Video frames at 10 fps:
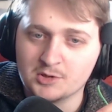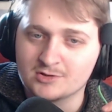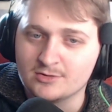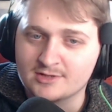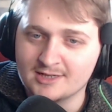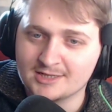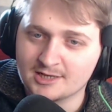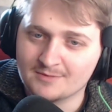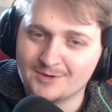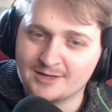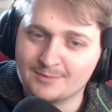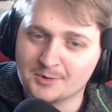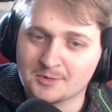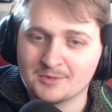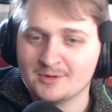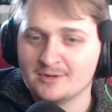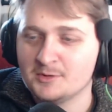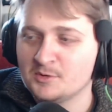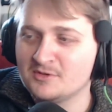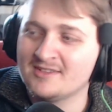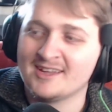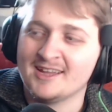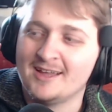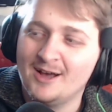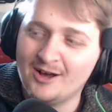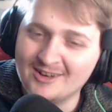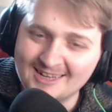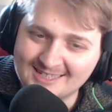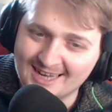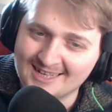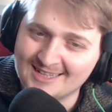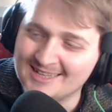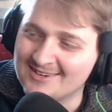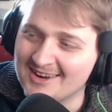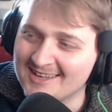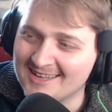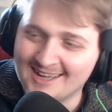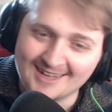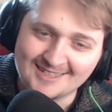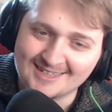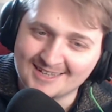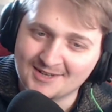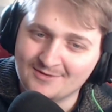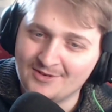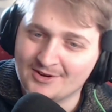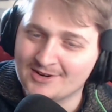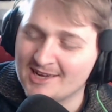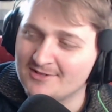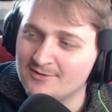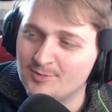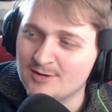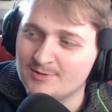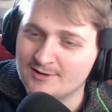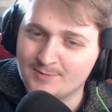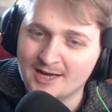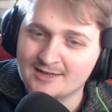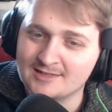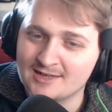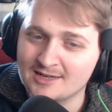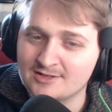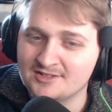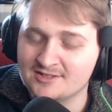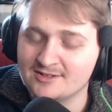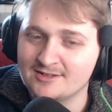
us autistic people aren't exactly great at figuring out if people have bad intentions